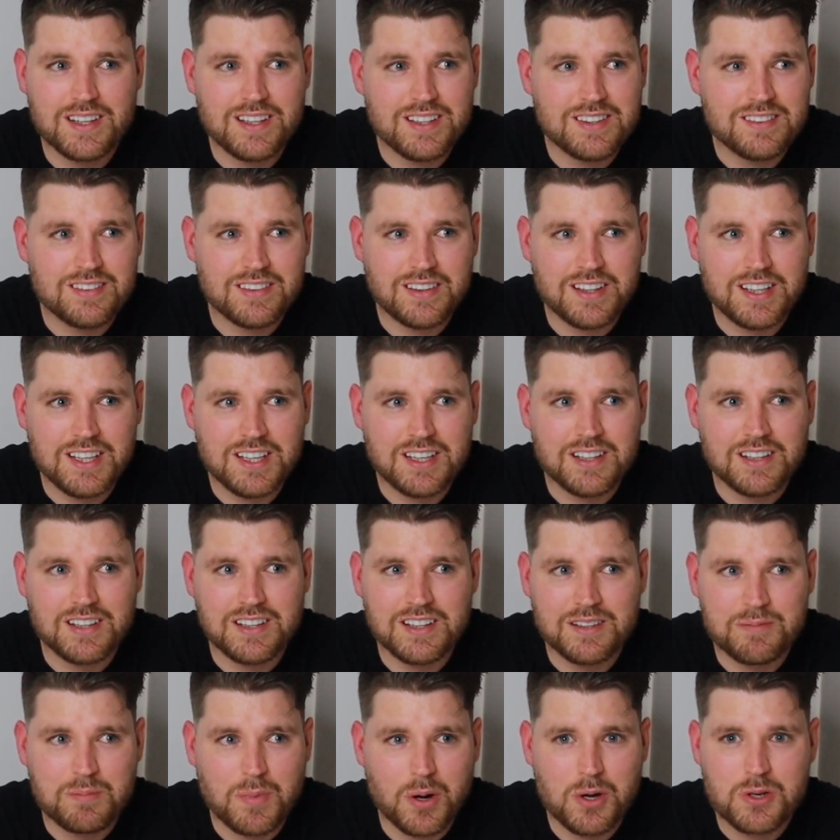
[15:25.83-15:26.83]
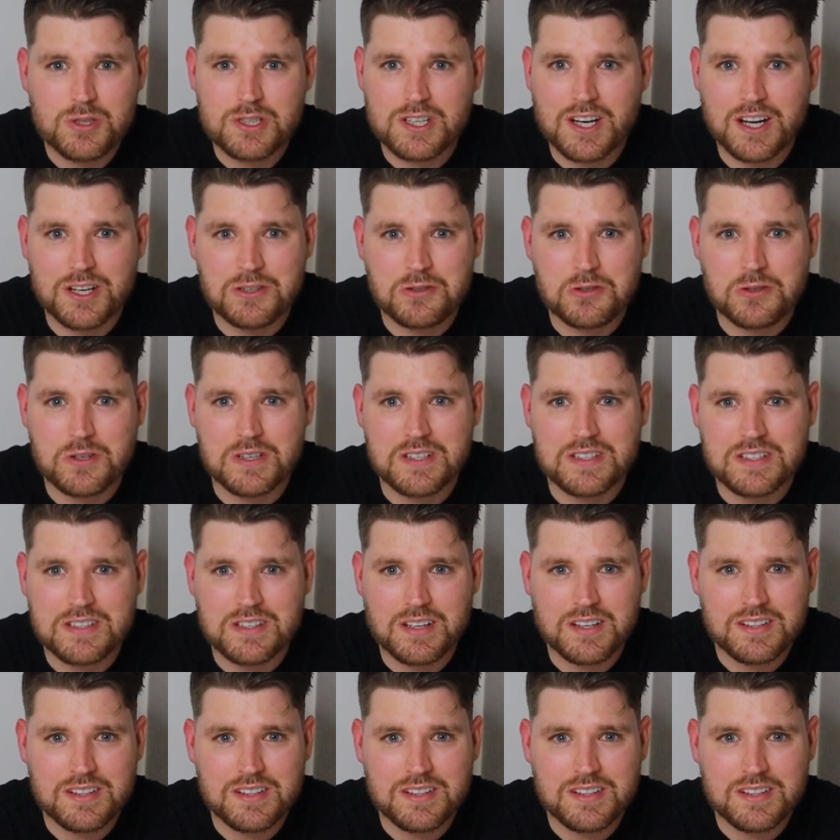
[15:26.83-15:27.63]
It's illegal in most countries.